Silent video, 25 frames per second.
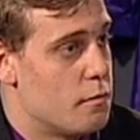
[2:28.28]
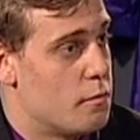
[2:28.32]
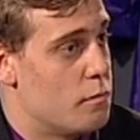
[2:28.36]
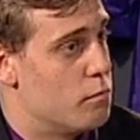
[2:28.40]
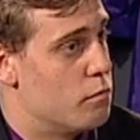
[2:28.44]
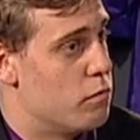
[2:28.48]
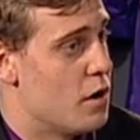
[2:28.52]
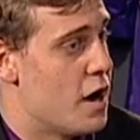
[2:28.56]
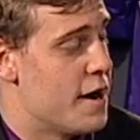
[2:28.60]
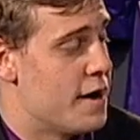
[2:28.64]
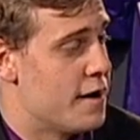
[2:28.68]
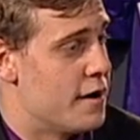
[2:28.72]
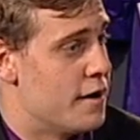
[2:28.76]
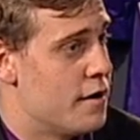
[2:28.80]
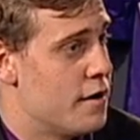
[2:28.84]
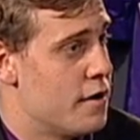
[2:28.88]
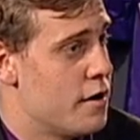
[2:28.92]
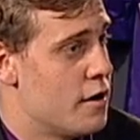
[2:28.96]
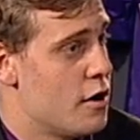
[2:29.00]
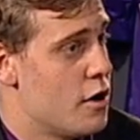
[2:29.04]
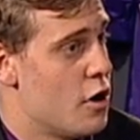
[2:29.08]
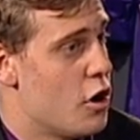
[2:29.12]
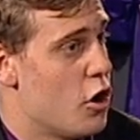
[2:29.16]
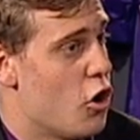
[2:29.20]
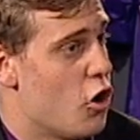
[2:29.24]
Brenton,
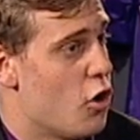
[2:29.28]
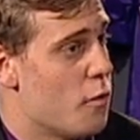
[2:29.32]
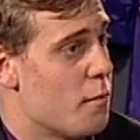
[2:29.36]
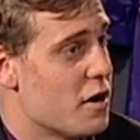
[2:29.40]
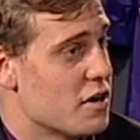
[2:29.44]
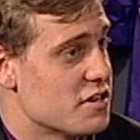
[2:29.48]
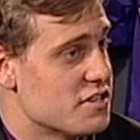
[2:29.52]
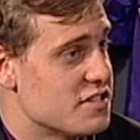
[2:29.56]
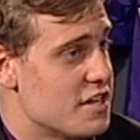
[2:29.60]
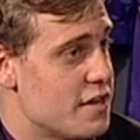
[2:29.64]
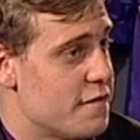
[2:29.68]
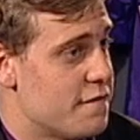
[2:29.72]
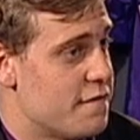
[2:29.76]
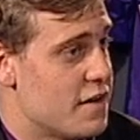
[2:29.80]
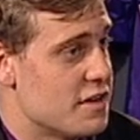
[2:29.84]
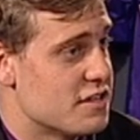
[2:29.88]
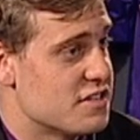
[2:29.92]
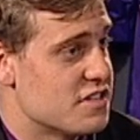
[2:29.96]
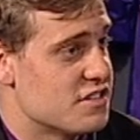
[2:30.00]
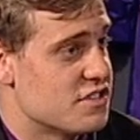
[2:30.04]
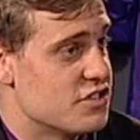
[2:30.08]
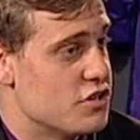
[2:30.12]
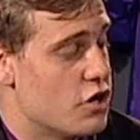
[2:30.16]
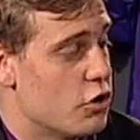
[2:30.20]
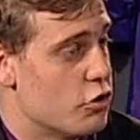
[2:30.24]
Hobart's defense
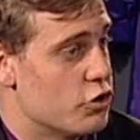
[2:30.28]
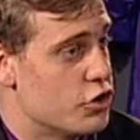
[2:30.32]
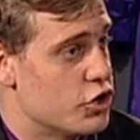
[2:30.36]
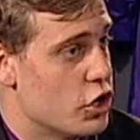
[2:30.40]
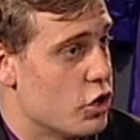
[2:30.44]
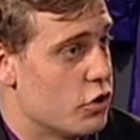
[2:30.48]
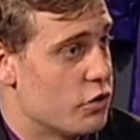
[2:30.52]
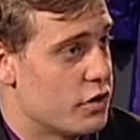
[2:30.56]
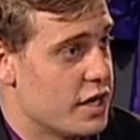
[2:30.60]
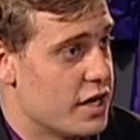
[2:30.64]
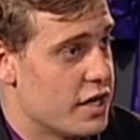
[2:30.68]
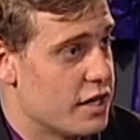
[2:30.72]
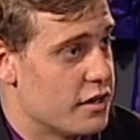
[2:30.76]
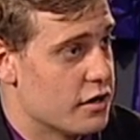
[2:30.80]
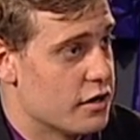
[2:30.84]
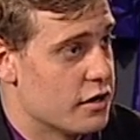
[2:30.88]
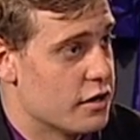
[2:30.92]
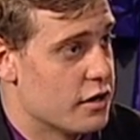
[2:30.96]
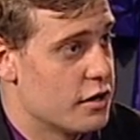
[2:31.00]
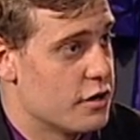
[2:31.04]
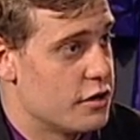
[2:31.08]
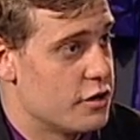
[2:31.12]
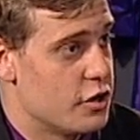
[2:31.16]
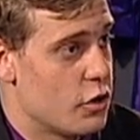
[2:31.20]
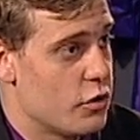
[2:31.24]
is no joke
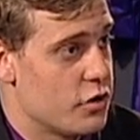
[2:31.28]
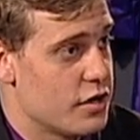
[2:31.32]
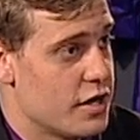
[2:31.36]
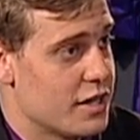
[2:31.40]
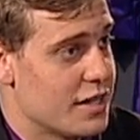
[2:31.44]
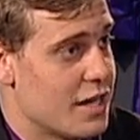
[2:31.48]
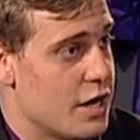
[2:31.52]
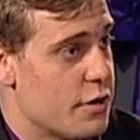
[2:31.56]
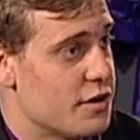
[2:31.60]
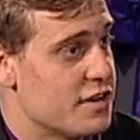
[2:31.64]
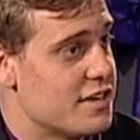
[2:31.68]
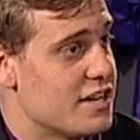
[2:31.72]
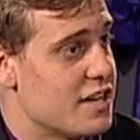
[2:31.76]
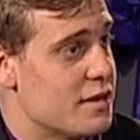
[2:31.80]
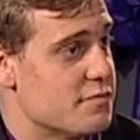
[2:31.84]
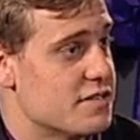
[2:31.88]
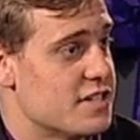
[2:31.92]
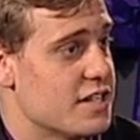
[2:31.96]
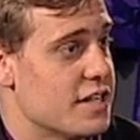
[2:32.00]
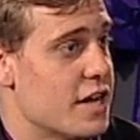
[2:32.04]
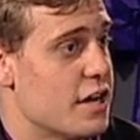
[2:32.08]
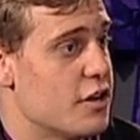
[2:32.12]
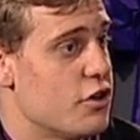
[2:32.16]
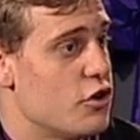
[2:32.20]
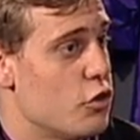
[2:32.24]
either. They're only allowing teams to
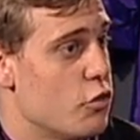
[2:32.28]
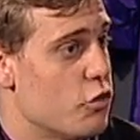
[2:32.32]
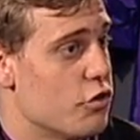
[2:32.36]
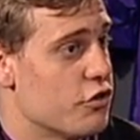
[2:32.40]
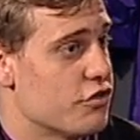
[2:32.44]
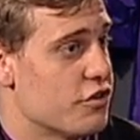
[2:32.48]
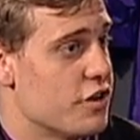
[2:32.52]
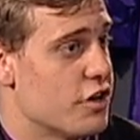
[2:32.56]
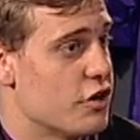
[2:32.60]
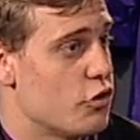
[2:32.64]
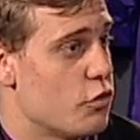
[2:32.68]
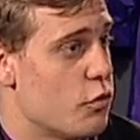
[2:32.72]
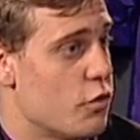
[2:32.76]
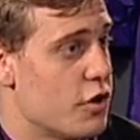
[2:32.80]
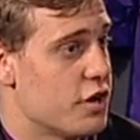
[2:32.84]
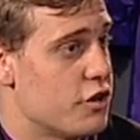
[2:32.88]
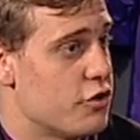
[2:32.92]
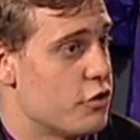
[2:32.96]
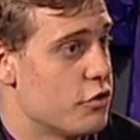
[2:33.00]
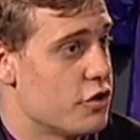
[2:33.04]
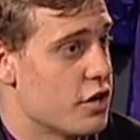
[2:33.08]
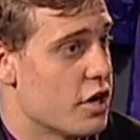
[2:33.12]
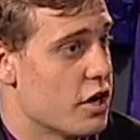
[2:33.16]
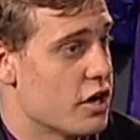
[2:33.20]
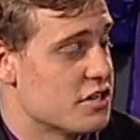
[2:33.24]
get
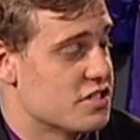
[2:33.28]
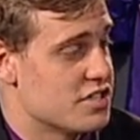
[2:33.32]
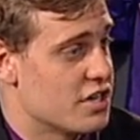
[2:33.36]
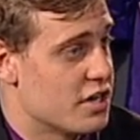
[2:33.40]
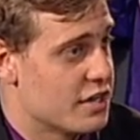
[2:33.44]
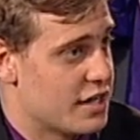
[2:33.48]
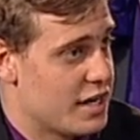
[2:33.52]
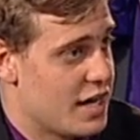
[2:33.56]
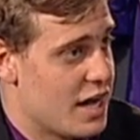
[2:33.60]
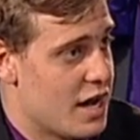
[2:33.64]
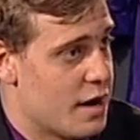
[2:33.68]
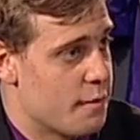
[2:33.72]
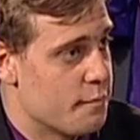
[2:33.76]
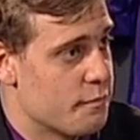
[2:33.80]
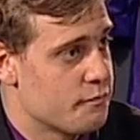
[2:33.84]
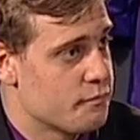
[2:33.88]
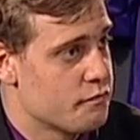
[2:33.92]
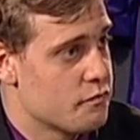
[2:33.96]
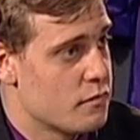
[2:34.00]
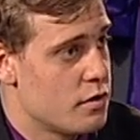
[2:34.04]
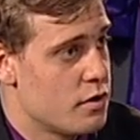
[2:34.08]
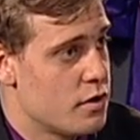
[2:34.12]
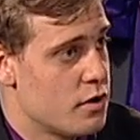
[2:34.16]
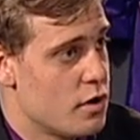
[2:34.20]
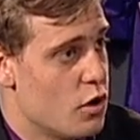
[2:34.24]
222 yards a game.
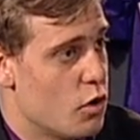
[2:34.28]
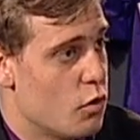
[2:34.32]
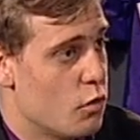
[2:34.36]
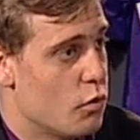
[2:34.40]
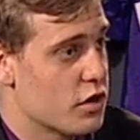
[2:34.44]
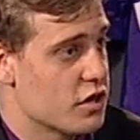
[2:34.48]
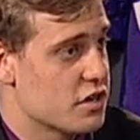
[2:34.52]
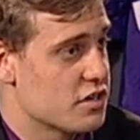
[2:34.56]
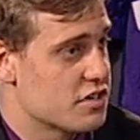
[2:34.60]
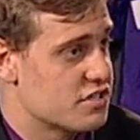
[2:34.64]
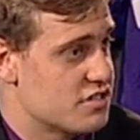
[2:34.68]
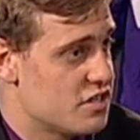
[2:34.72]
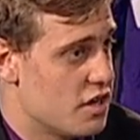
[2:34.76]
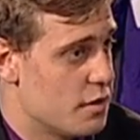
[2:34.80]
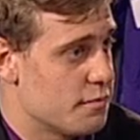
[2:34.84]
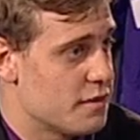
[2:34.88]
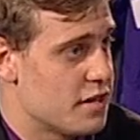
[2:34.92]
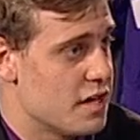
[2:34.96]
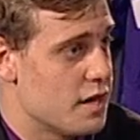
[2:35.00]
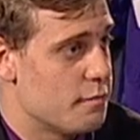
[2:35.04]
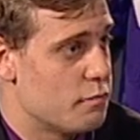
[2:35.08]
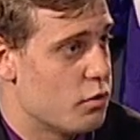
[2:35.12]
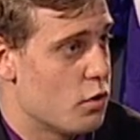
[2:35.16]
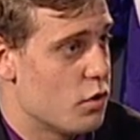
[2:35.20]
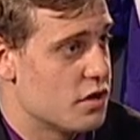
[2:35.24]
What are some
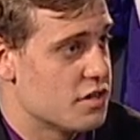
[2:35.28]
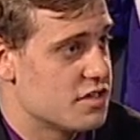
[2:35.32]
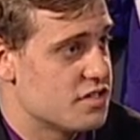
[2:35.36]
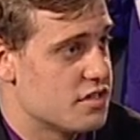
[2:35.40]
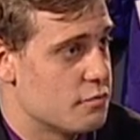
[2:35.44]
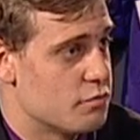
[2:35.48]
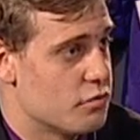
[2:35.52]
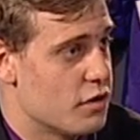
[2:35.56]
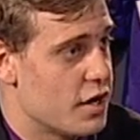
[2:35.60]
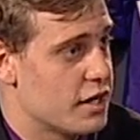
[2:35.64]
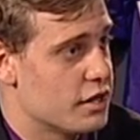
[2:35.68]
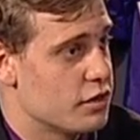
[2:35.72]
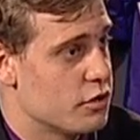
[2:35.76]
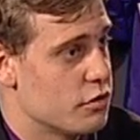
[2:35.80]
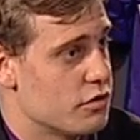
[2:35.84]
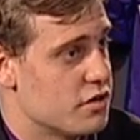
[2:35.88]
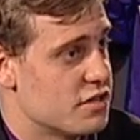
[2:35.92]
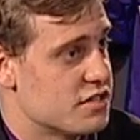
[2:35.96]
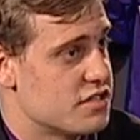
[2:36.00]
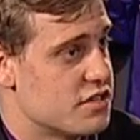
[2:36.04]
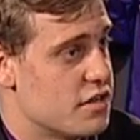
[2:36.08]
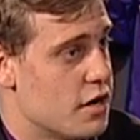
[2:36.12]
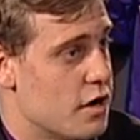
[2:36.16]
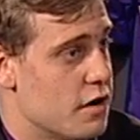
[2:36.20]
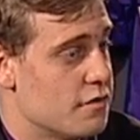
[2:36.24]
key points to break through
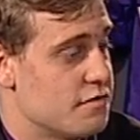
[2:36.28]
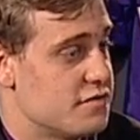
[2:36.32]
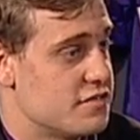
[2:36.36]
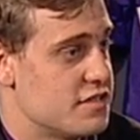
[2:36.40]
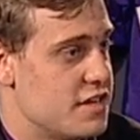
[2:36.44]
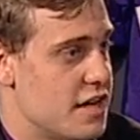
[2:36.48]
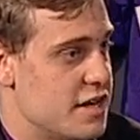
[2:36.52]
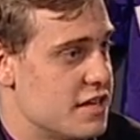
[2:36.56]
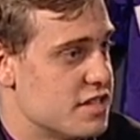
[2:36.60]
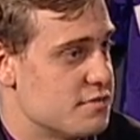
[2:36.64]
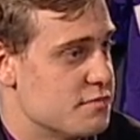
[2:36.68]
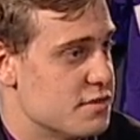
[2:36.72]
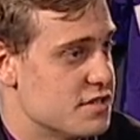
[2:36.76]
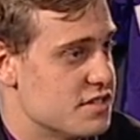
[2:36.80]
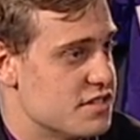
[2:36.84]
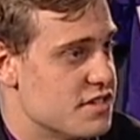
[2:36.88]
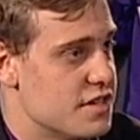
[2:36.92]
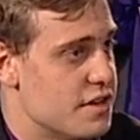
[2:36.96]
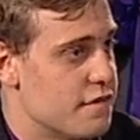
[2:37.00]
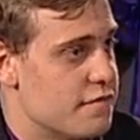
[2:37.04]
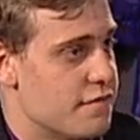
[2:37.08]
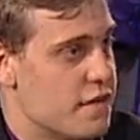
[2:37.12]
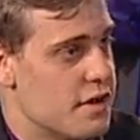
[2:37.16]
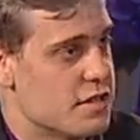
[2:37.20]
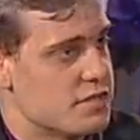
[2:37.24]
this tough Statesman's
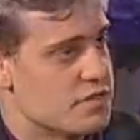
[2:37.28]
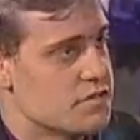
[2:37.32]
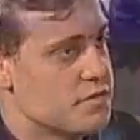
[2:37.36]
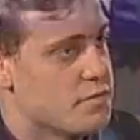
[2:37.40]
defense?